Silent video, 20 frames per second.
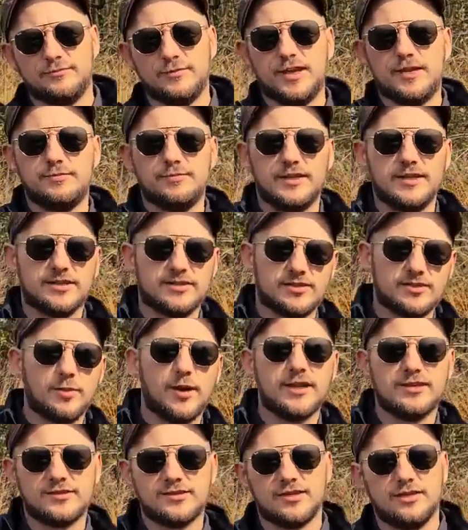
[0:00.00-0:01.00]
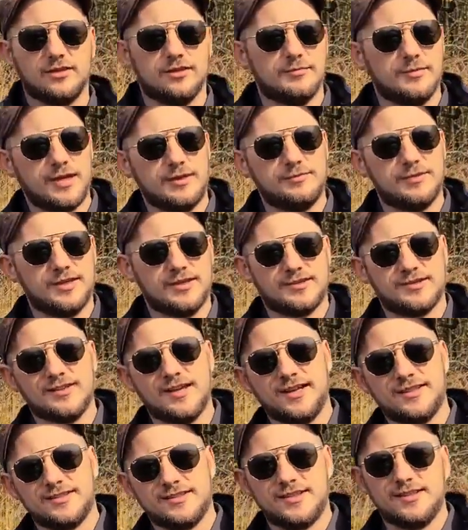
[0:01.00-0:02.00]
maybe it's 20 or maybe it's
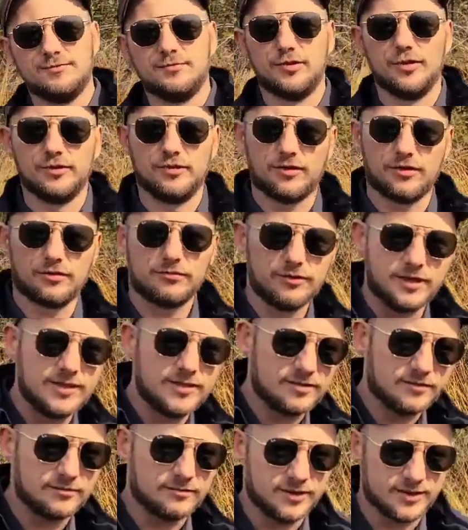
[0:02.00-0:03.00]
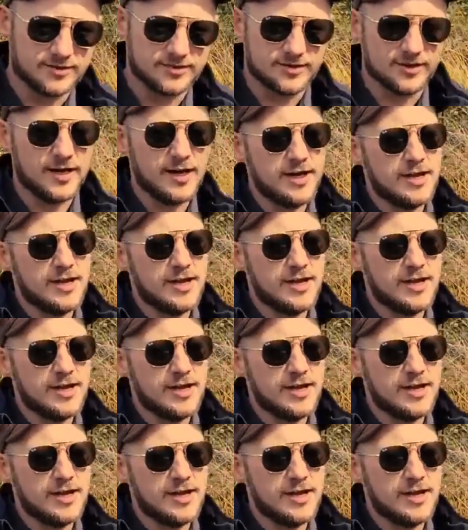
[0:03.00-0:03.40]
19.3 degrees.